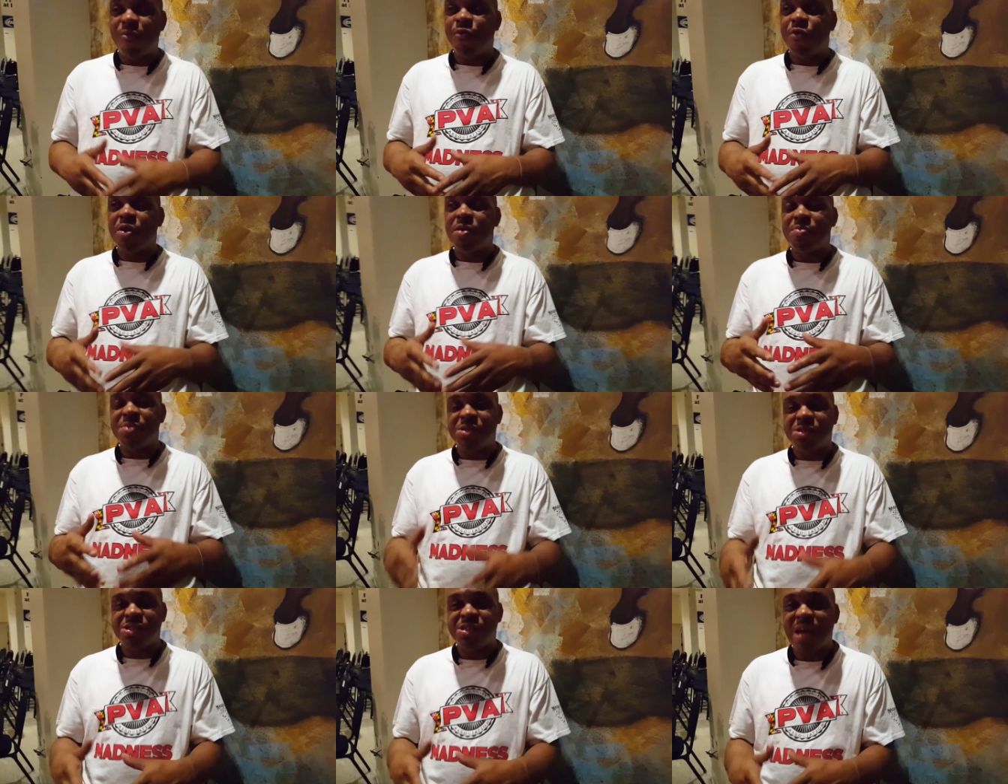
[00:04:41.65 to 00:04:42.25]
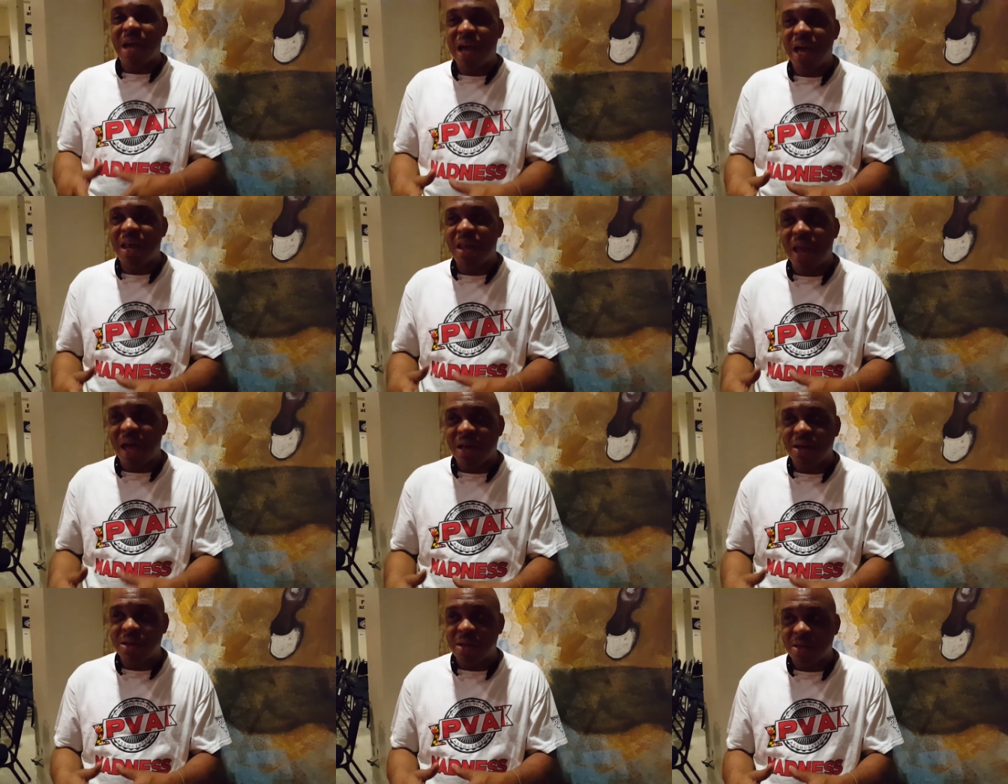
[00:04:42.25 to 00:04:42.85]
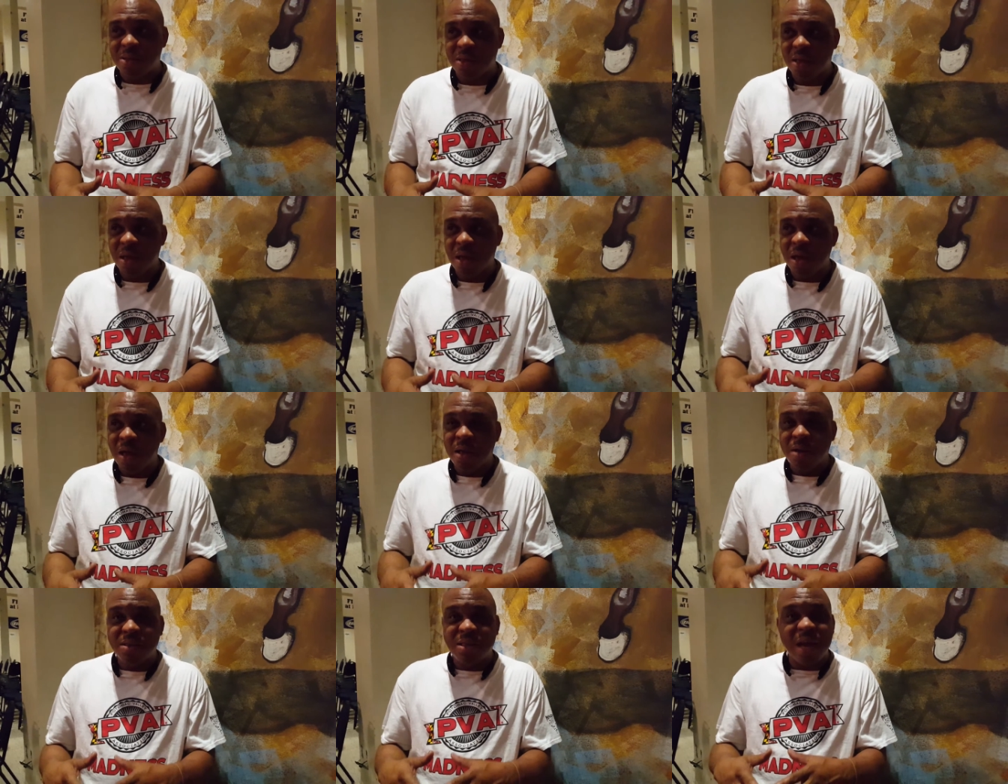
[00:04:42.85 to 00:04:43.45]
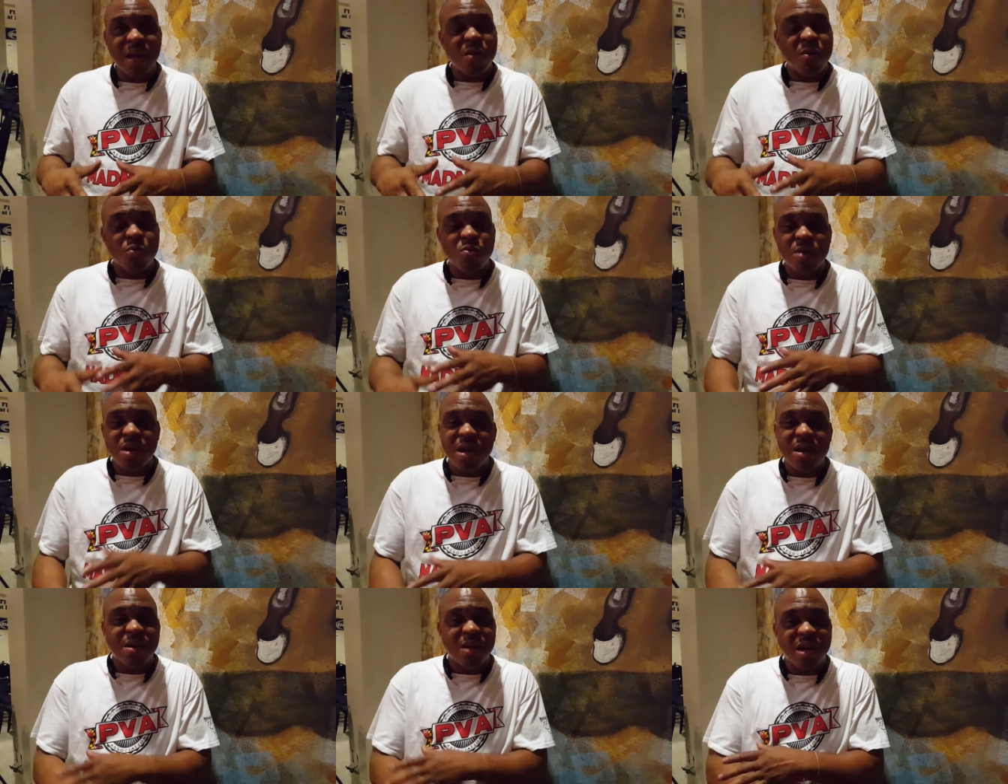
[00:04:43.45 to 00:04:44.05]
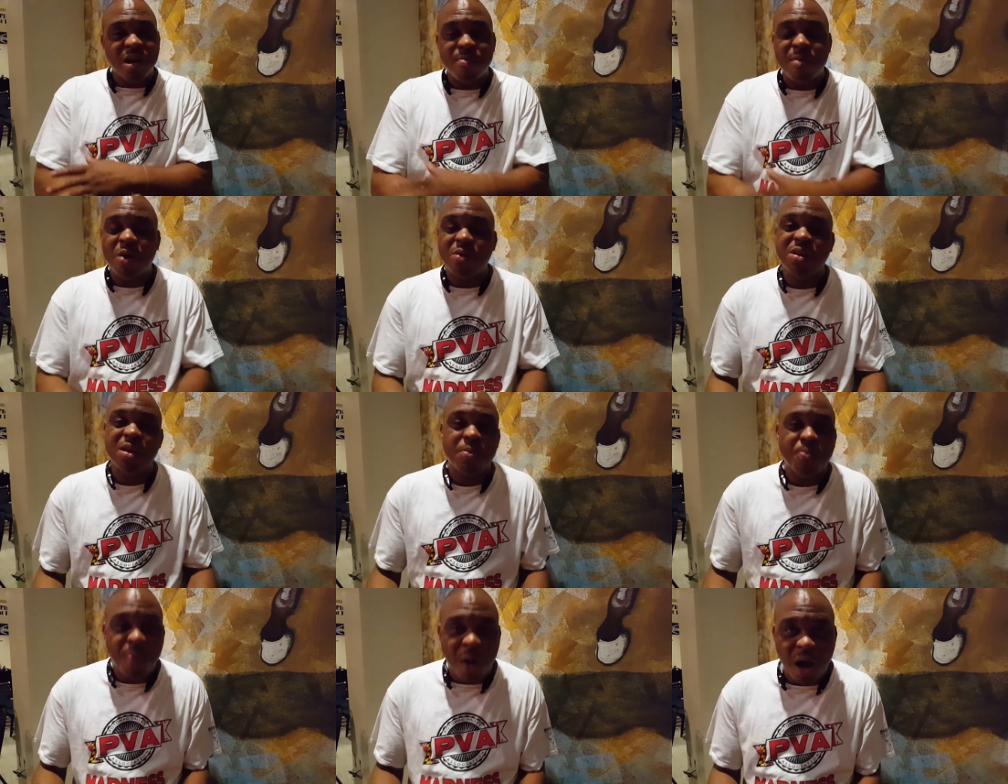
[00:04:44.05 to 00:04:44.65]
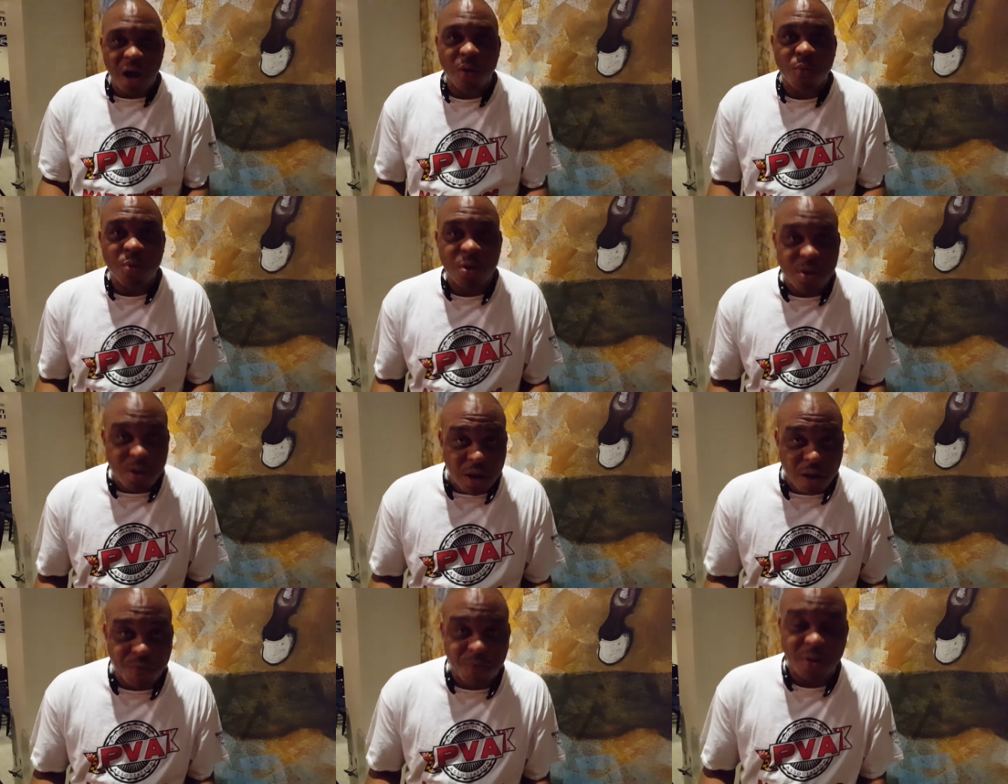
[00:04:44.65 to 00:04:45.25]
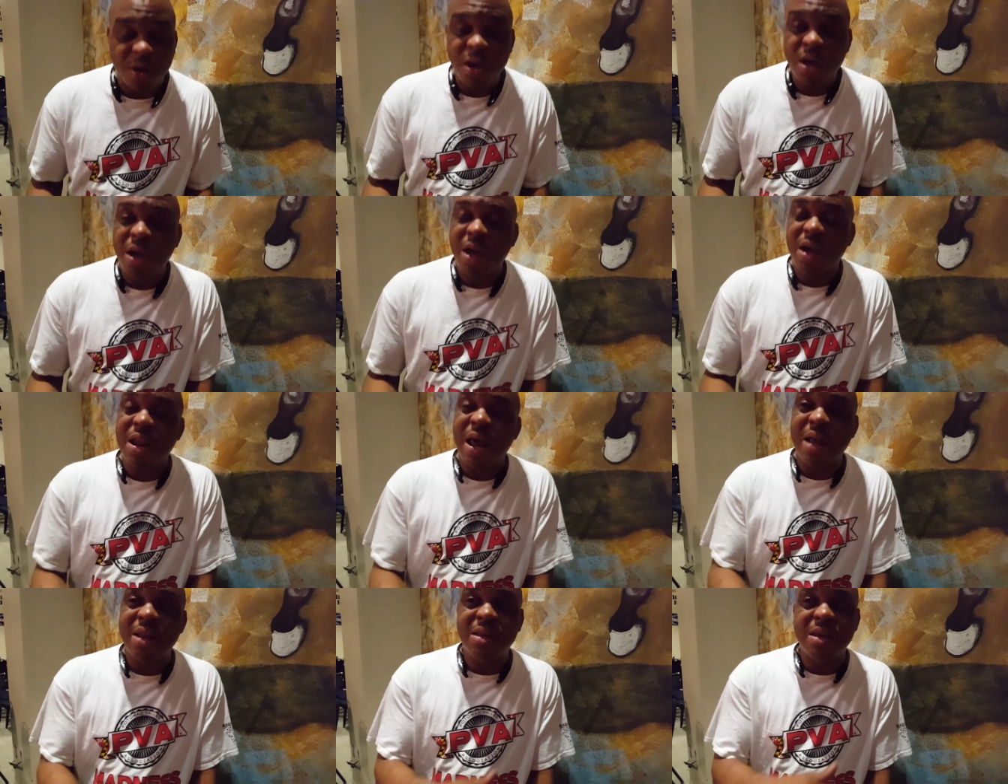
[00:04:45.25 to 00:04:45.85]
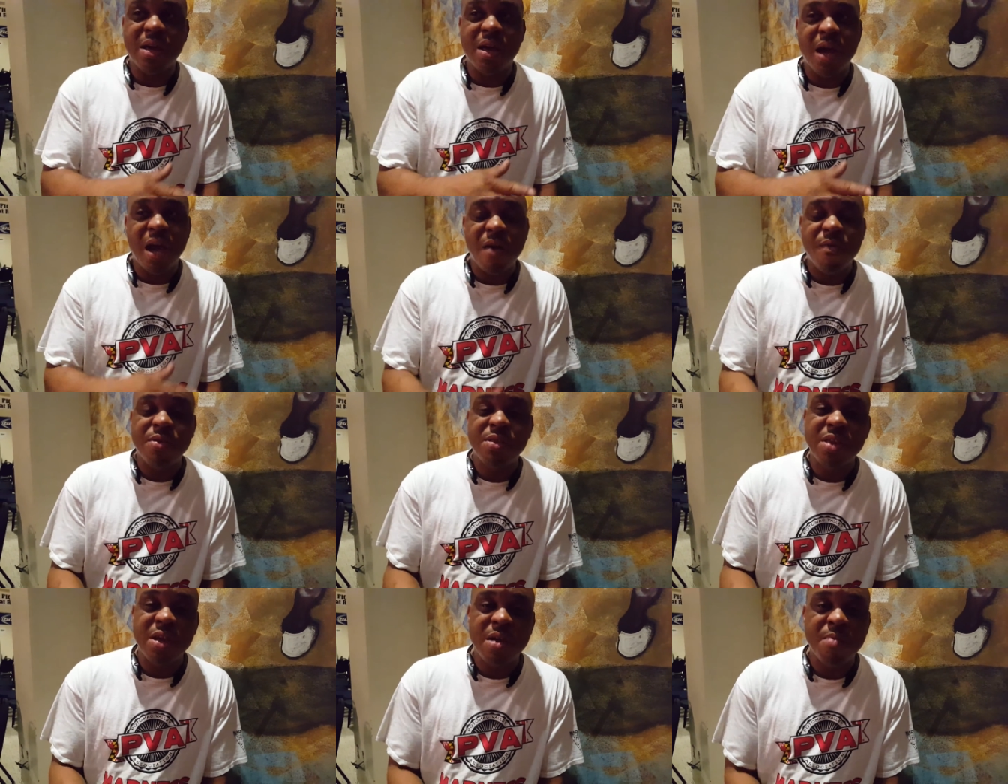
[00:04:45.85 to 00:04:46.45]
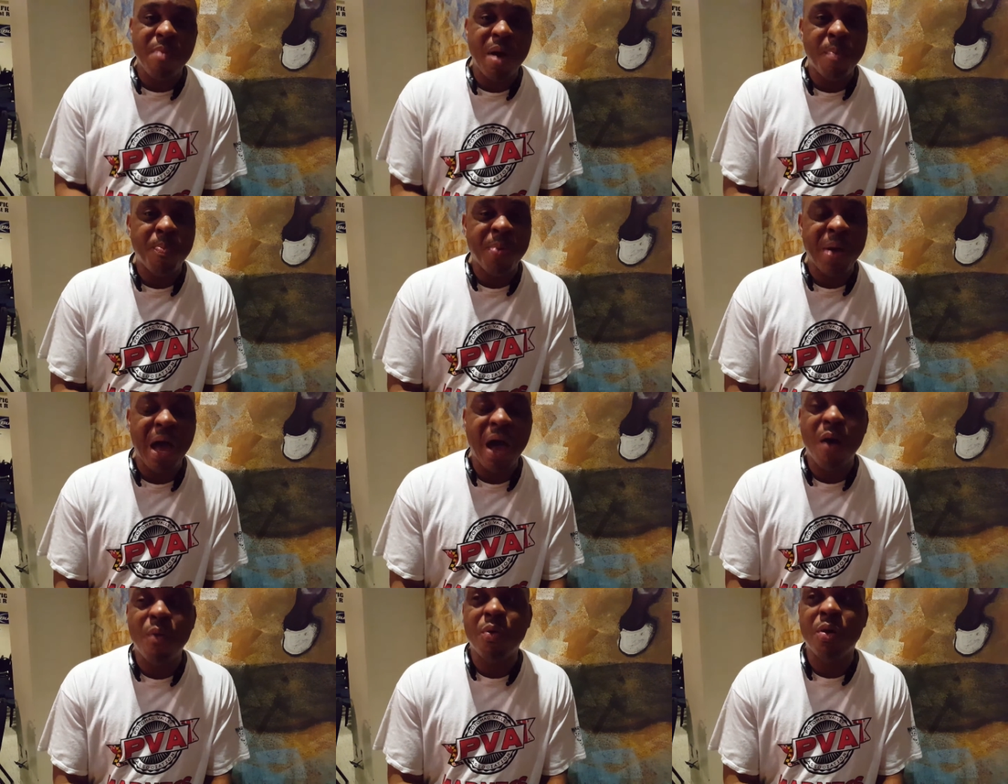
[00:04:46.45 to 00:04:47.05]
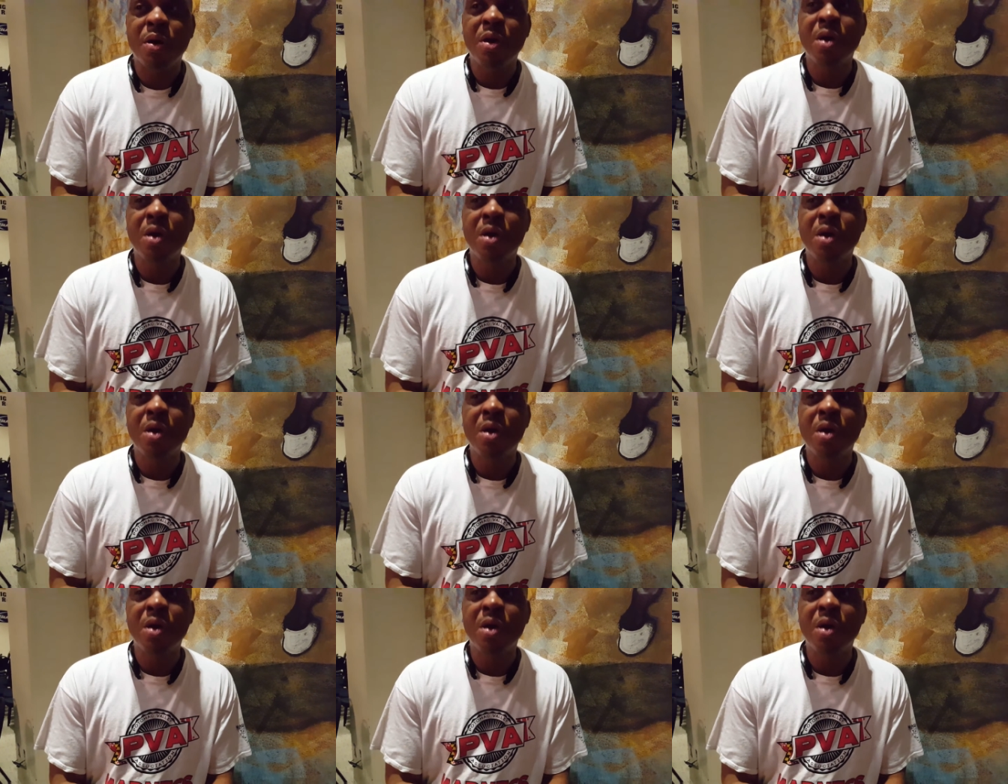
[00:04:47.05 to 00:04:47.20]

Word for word: for them to shine like this, they don't need to come out their pocket with nothing. And I did everything in my power,